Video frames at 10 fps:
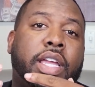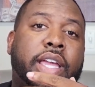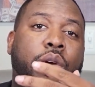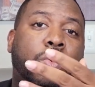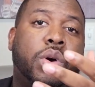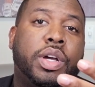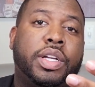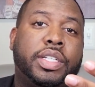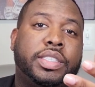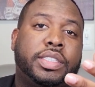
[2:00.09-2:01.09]
it
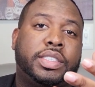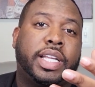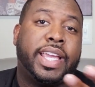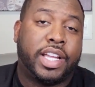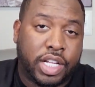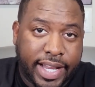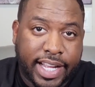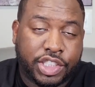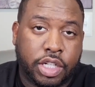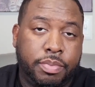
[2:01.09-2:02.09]
was a
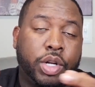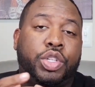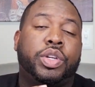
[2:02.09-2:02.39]
collection, but you